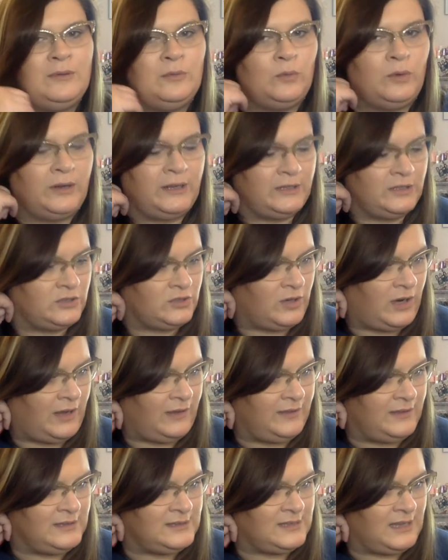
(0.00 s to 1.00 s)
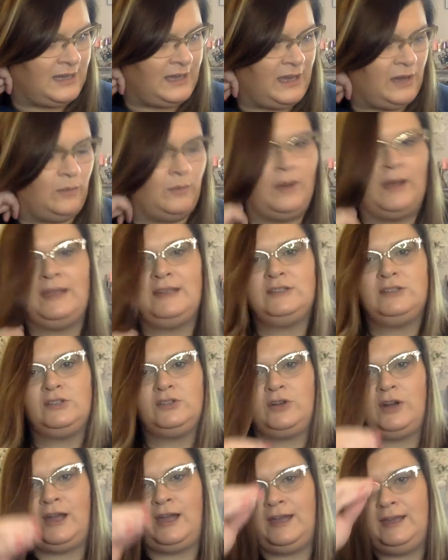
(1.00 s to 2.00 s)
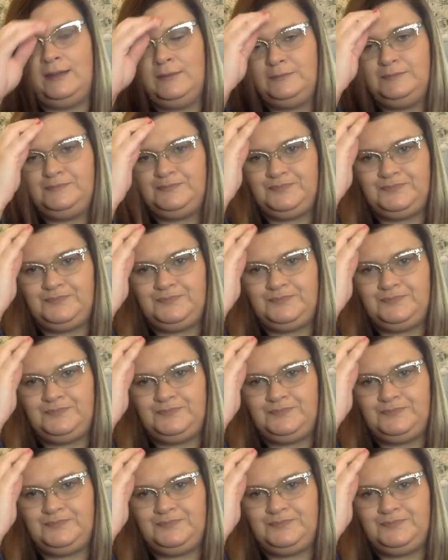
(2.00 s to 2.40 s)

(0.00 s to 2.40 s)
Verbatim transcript: been wanting to try this. I can't wait to try it